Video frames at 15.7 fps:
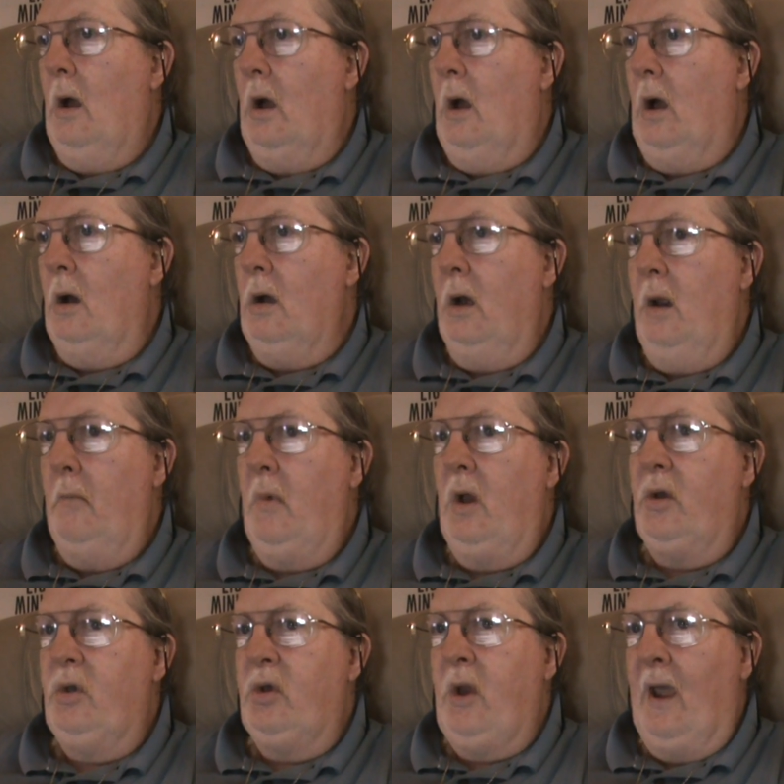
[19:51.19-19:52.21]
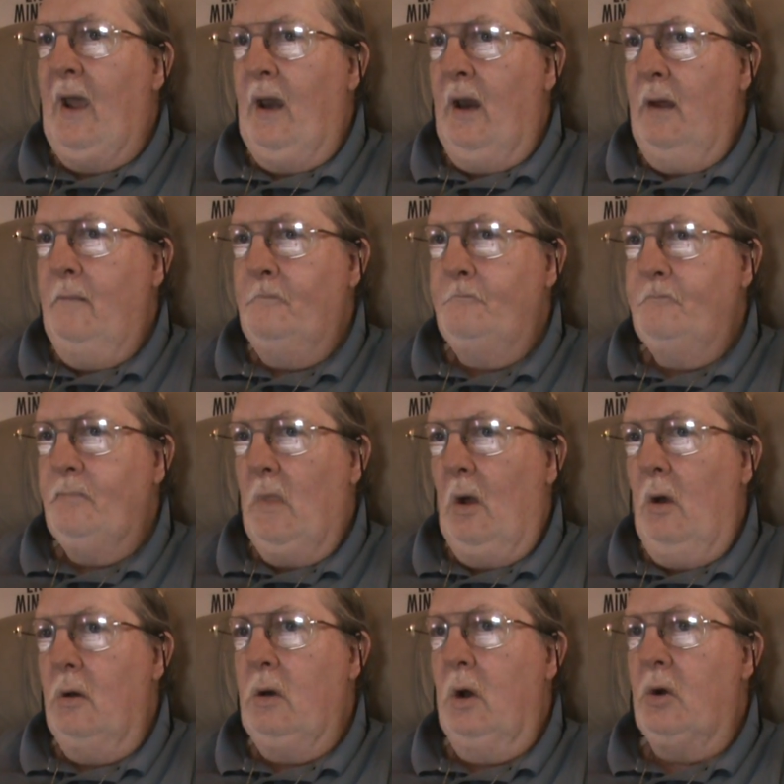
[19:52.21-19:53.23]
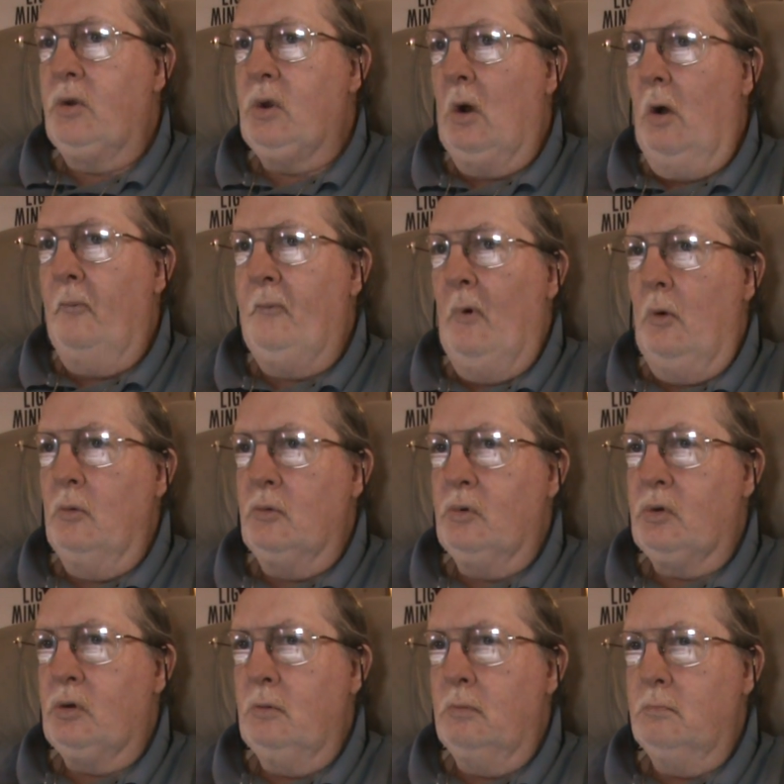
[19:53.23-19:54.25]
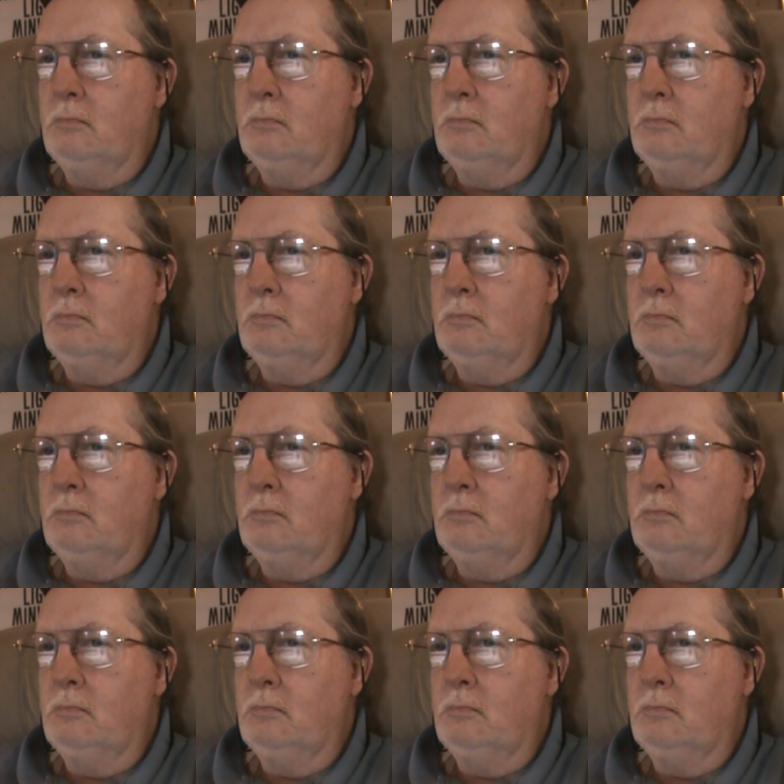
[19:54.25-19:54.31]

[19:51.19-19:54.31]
unlimited data on their cell phones.